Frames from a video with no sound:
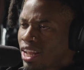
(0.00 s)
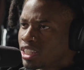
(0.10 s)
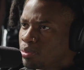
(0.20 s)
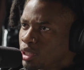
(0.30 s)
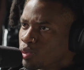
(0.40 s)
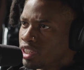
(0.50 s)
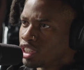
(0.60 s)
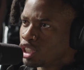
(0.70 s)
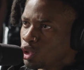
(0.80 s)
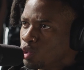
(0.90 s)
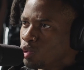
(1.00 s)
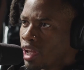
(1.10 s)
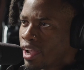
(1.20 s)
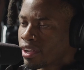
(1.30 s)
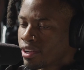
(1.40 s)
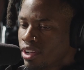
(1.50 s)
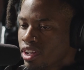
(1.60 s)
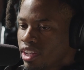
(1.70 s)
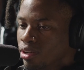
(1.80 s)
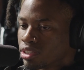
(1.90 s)
balance between the two. Like,
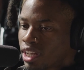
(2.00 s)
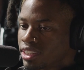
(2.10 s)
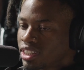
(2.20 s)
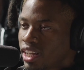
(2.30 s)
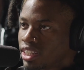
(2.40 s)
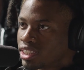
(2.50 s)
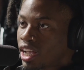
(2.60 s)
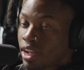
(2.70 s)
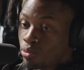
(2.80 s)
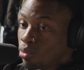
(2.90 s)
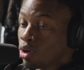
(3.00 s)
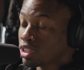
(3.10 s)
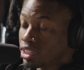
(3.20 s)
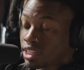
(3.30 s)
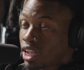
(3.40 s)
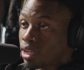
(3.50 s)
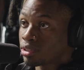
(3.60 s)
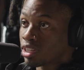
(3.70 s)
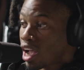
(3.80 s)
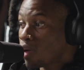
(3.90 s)
it was like staying inside. Most of the
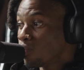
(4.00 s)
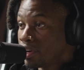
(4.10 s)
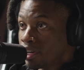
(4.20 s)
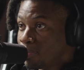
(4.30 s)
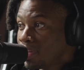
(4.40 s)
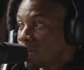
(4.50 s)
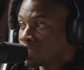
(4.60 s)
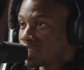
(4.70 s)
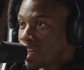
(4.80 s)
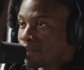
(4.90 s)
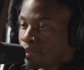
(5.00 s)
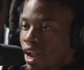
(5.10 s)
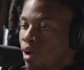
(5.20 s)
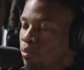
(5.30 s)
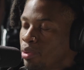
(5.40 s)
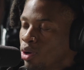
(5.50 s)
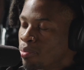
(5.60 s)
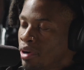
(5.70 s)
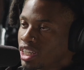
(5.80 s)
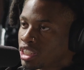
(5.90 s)
times, I wanted to be outside, but I would be on
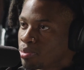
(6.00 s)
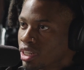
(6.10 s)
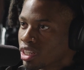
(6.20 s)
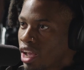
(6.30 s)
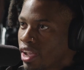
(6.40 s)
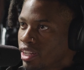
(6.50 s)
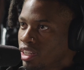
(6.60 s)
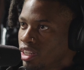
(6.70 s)
punishment a lot,